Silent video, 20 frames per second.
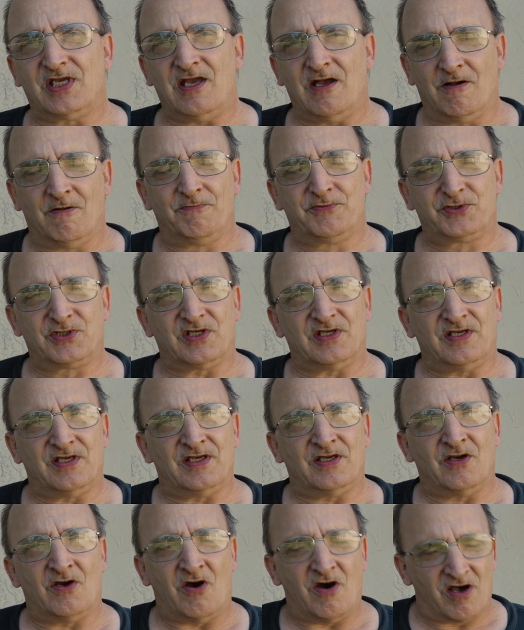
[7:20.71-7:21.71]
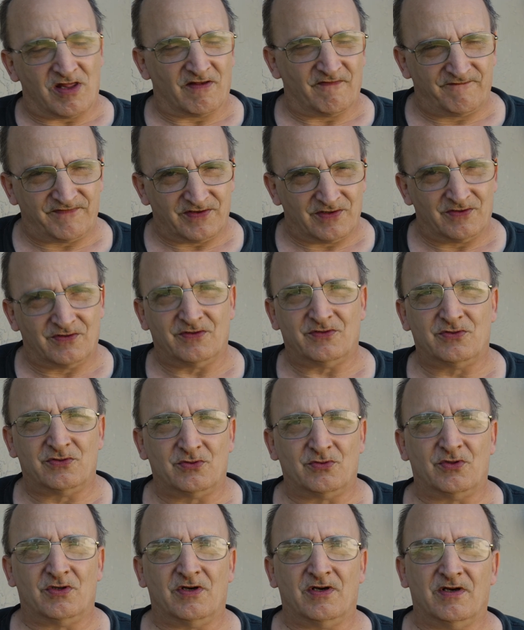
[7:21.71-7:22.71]
helps all of you
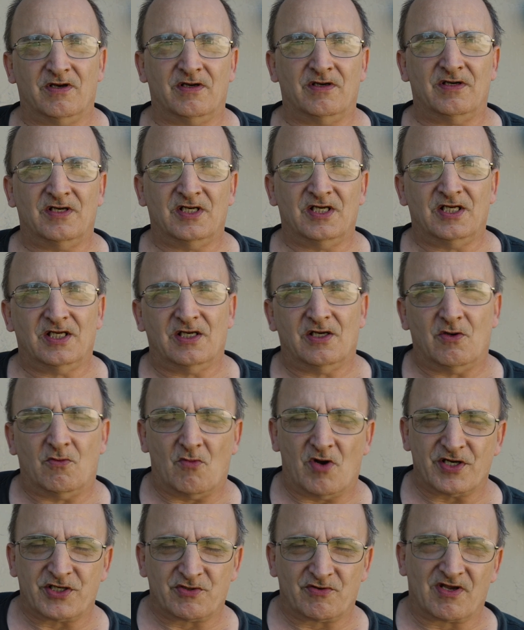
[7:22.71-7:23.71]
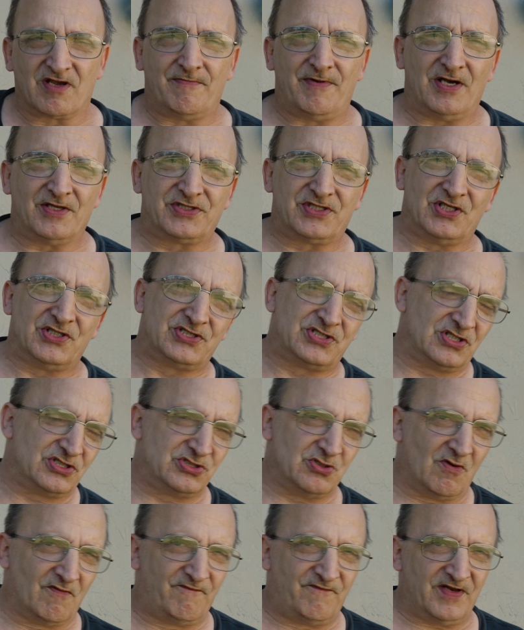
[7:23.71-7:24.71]
who are wondering about this.
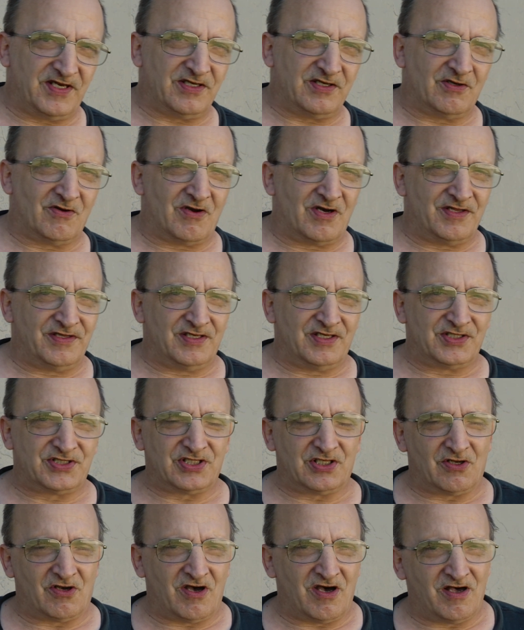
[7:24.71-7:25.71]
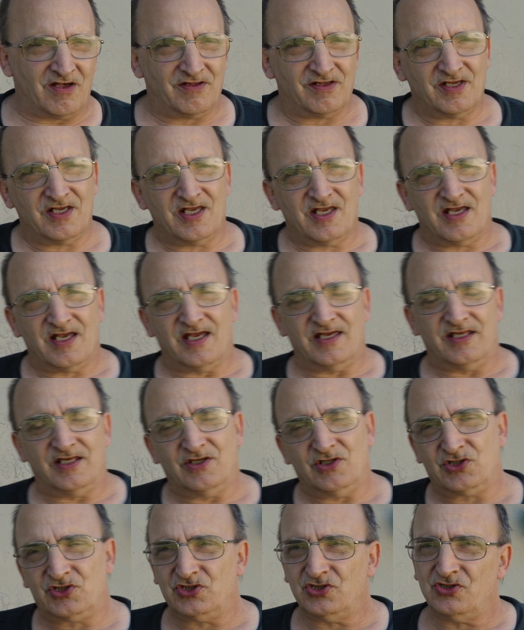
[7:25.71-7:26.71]
There's no video on this at all, and
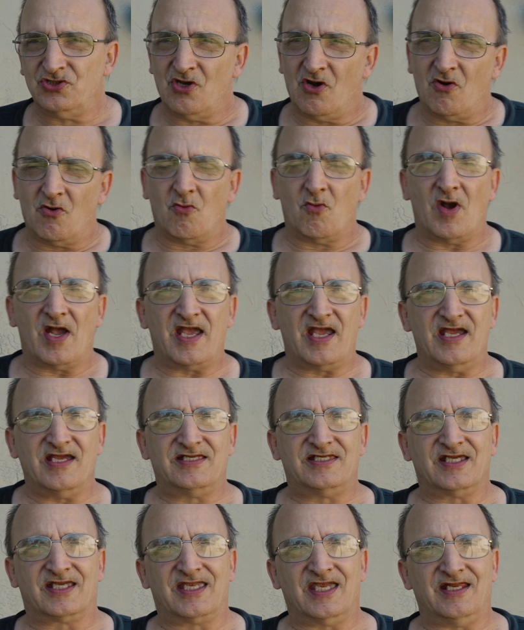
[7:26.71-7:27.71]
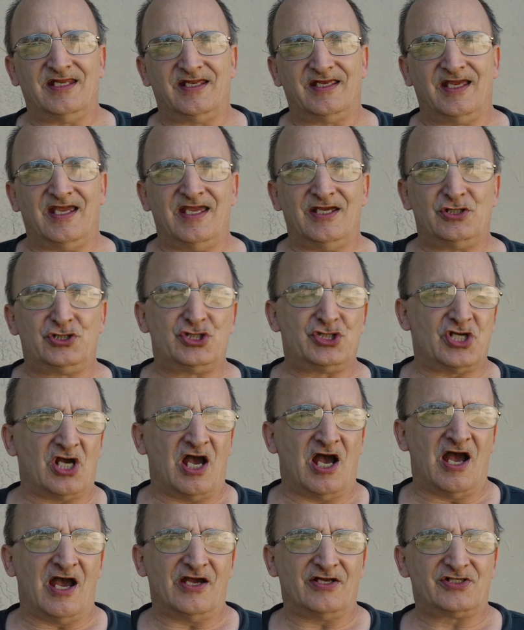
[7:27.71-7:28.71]
there's no way to get a
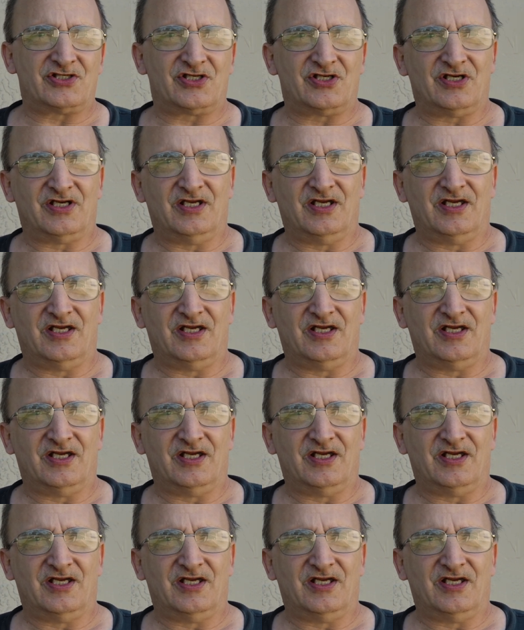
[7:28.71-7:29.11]
chart